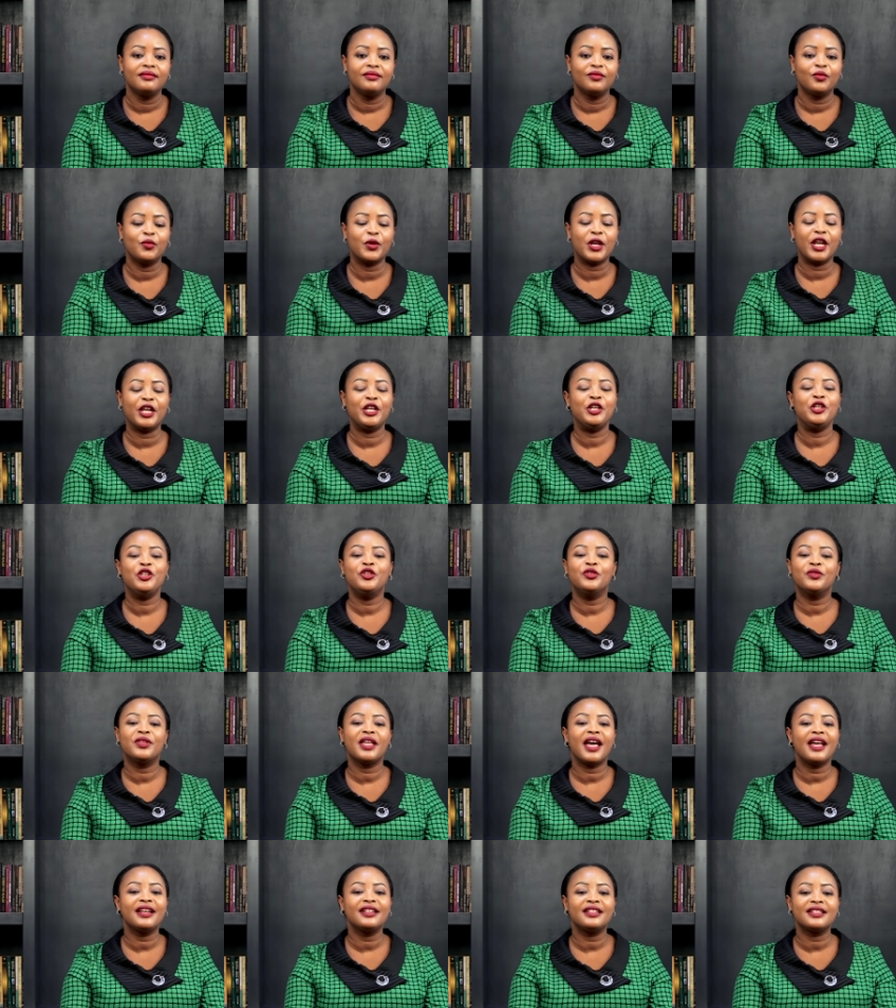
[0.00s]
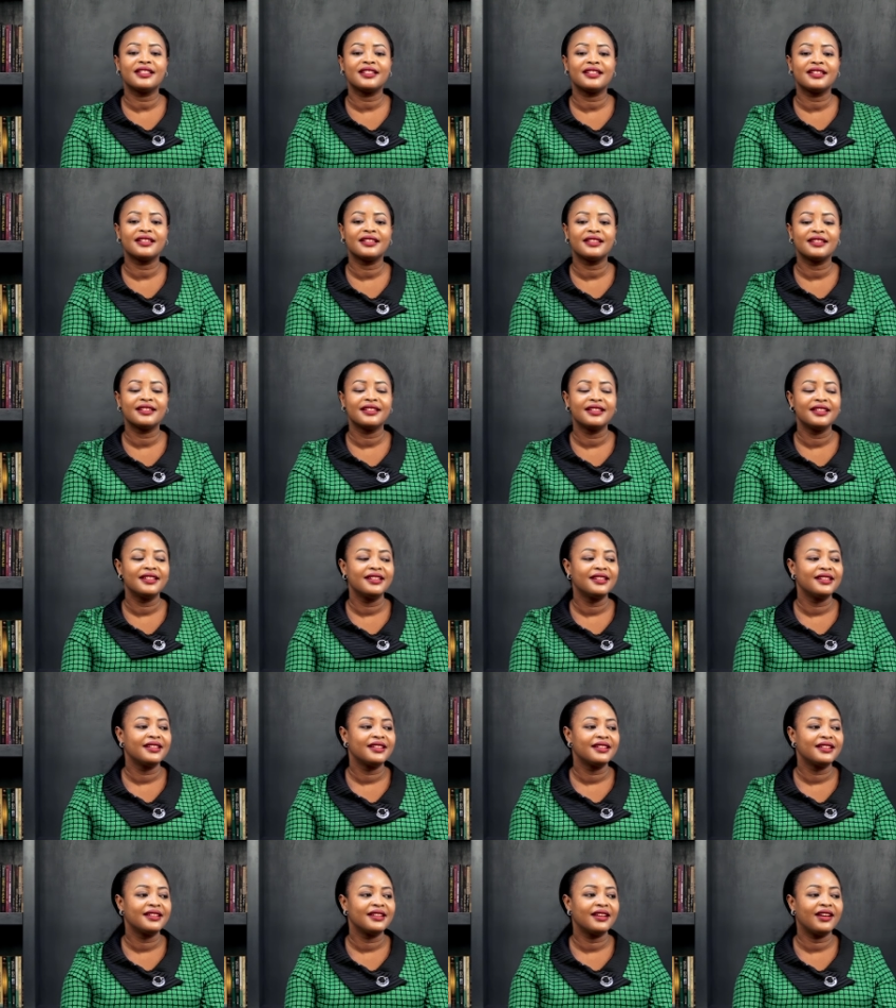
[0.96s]
When I knew that,
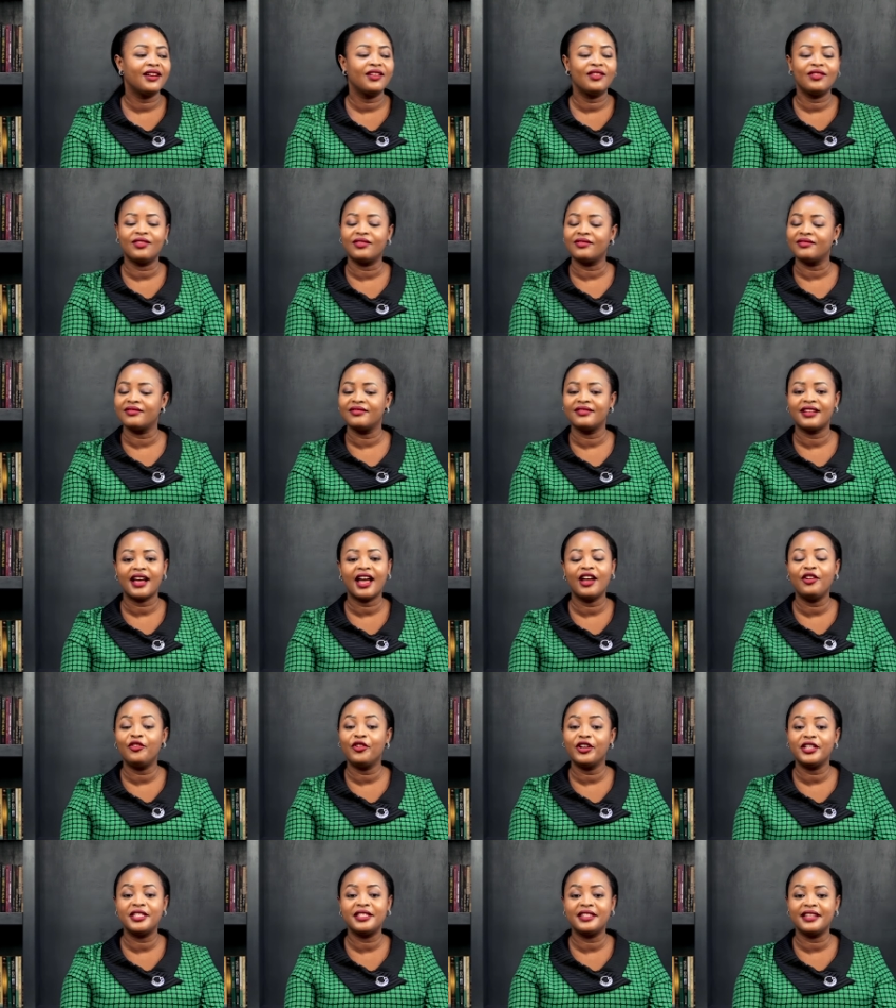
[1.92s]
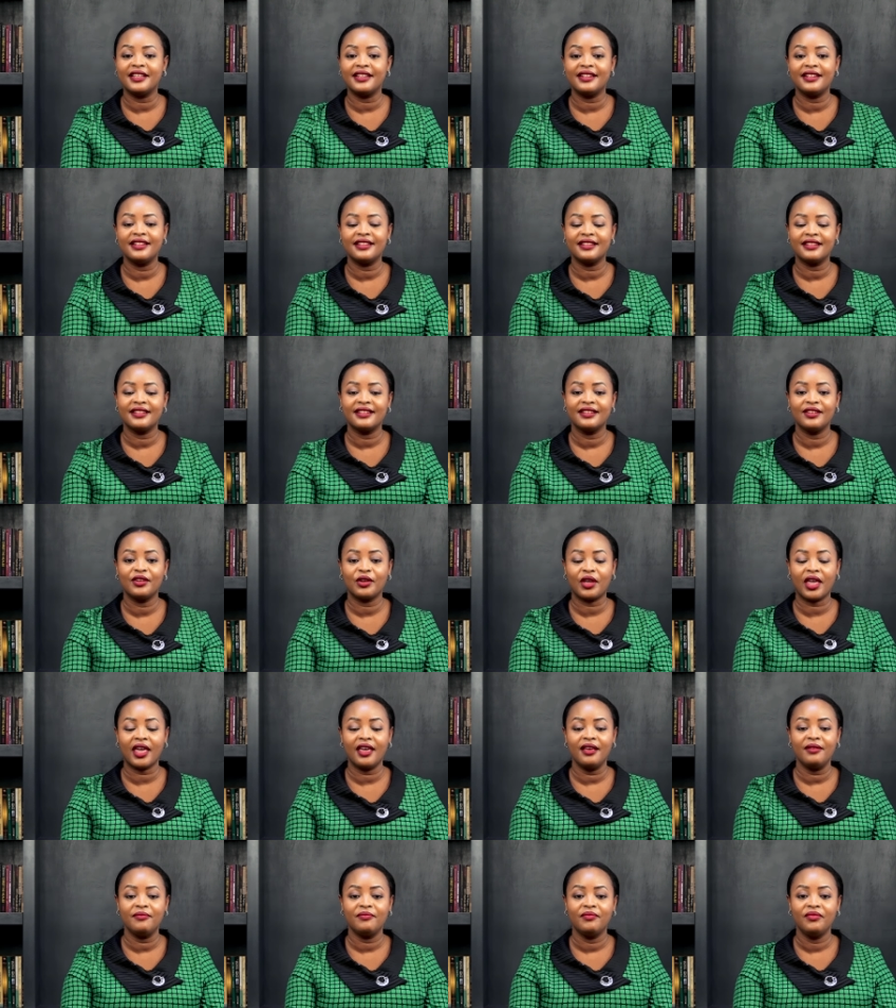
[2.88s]
oh, I rested.
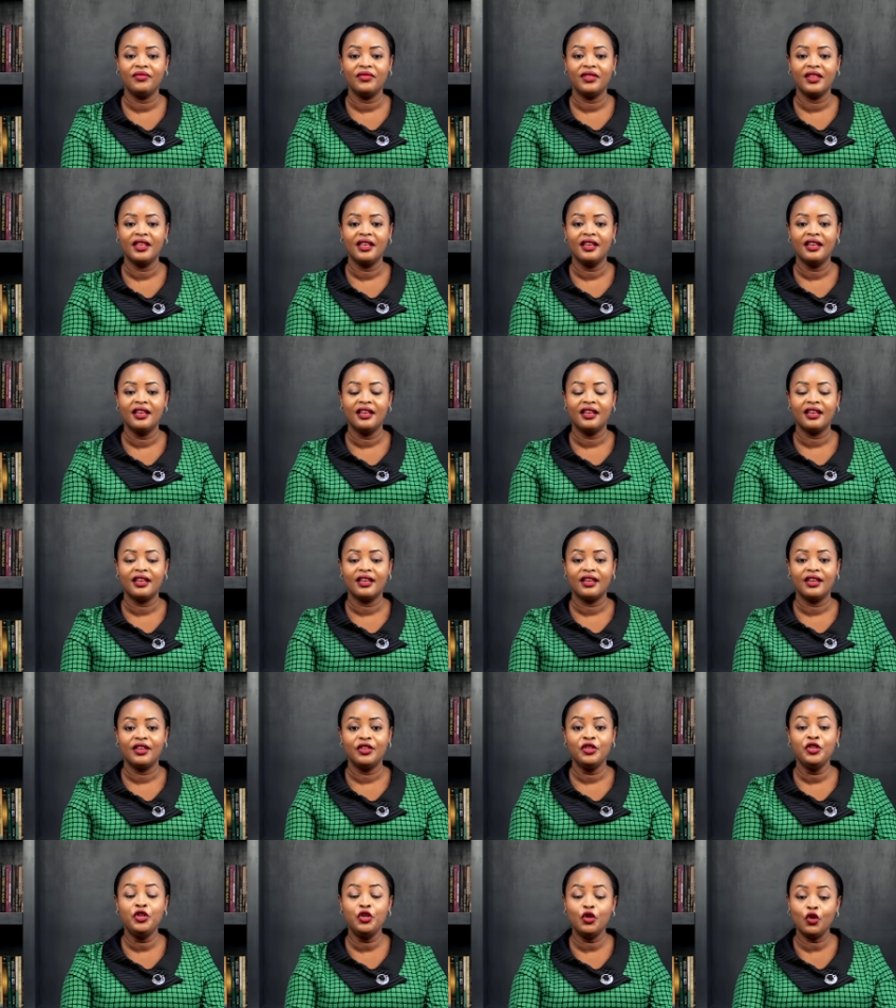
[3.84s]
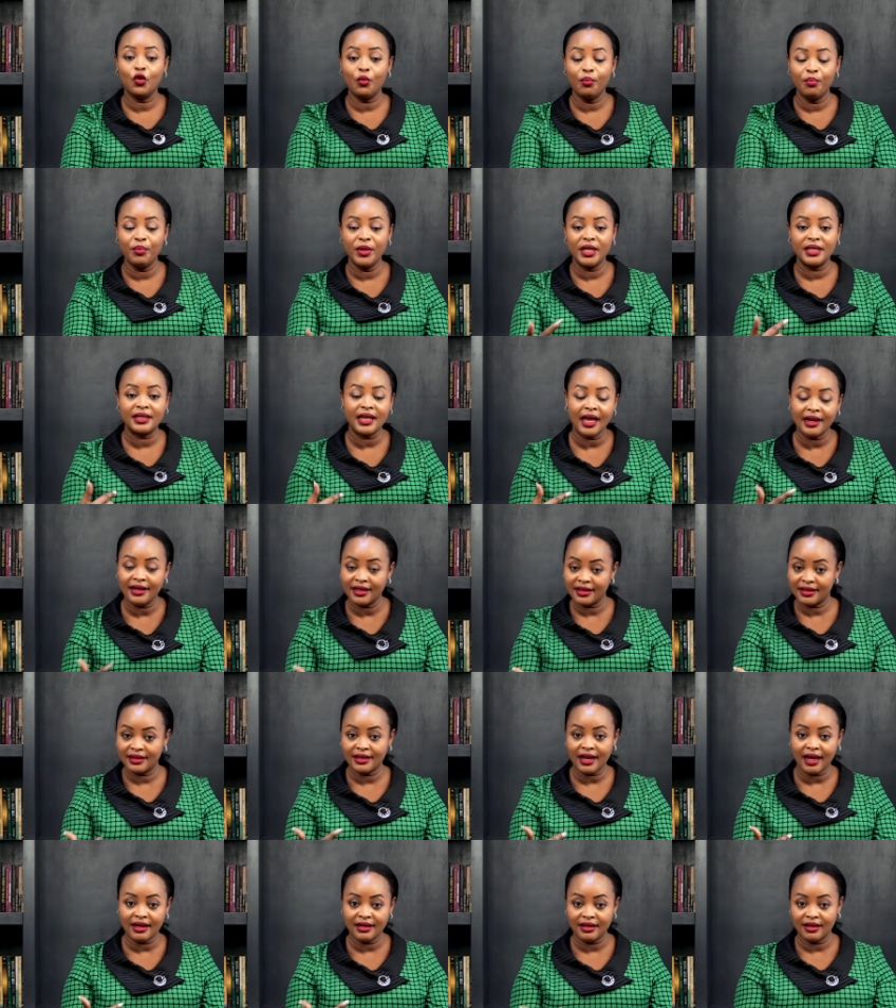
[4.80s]
Okay? You
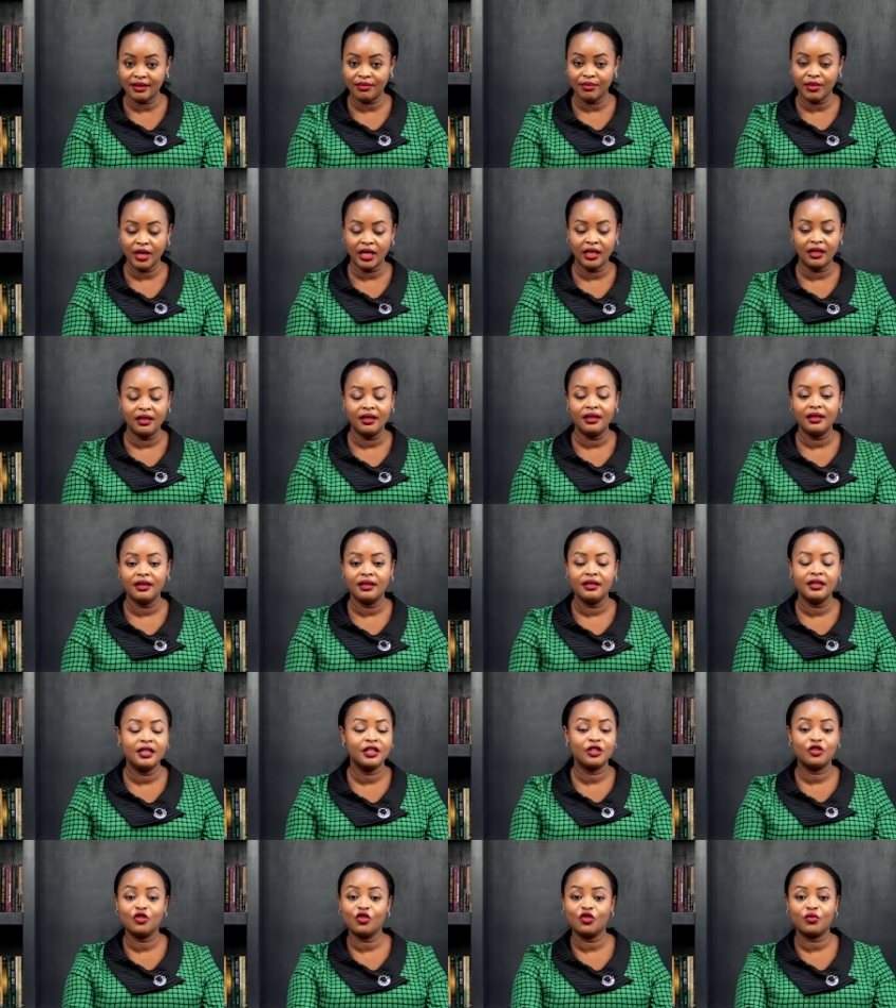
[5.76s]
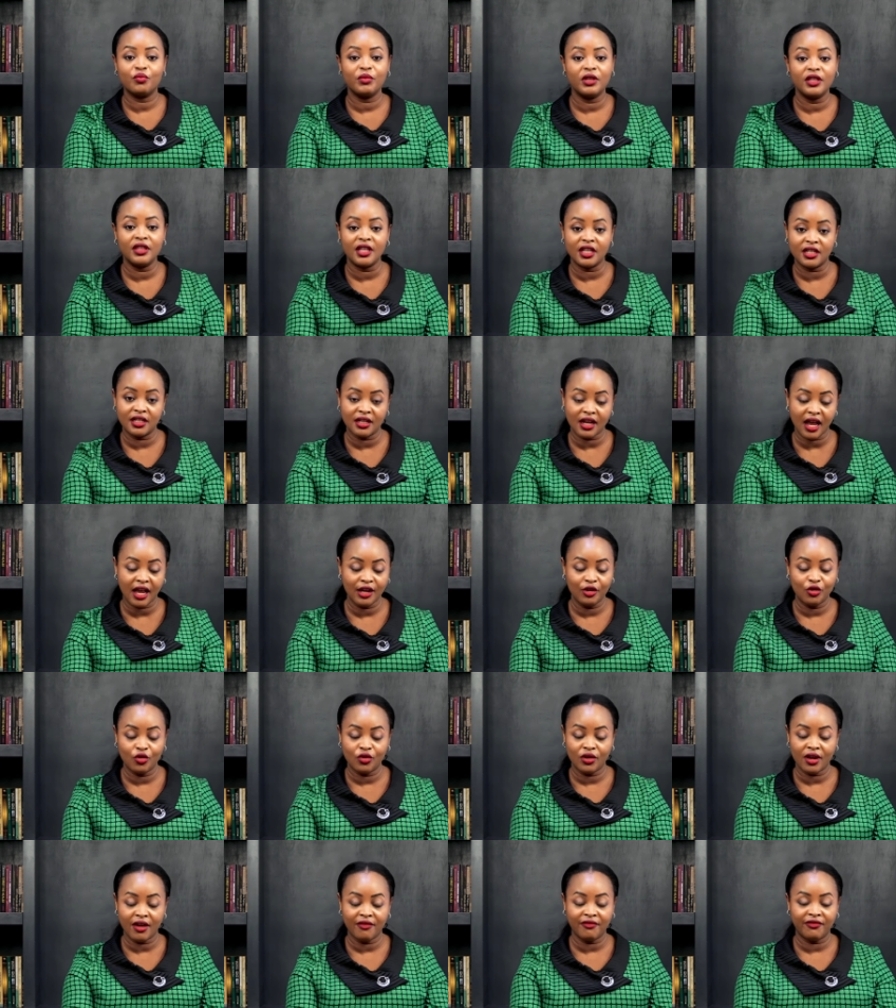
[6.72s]
misunderstanding me does not mean that I
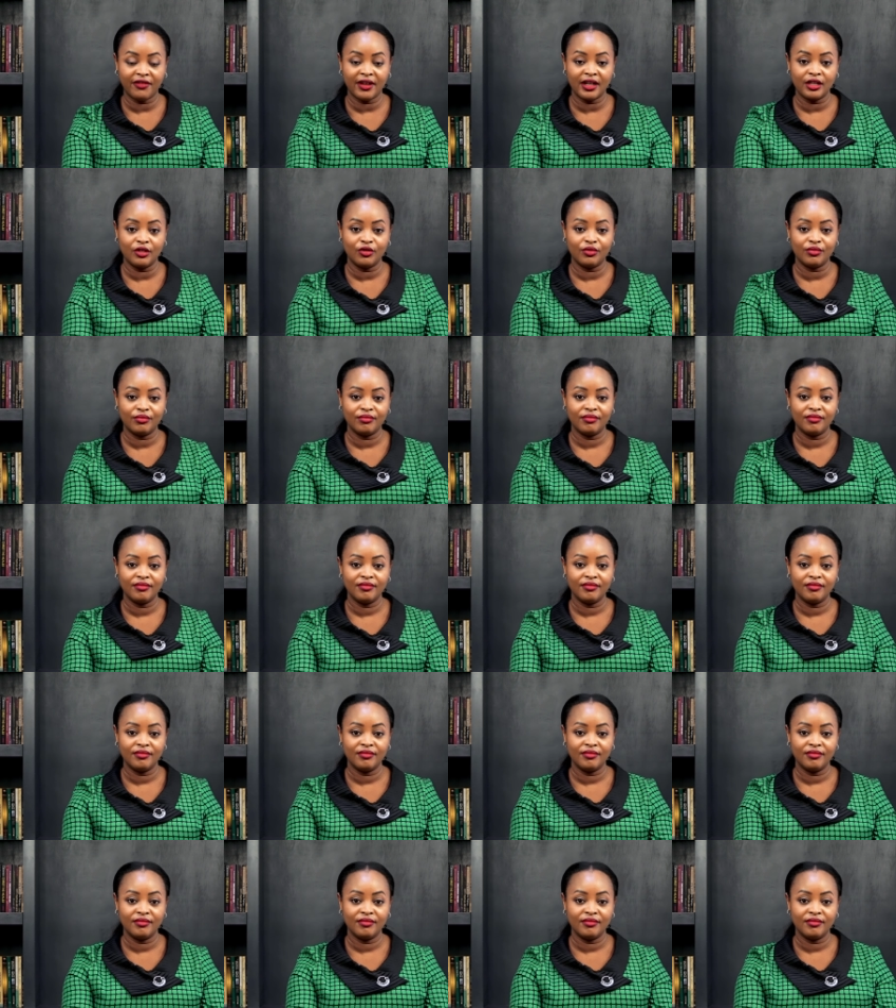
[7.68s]
don't have value.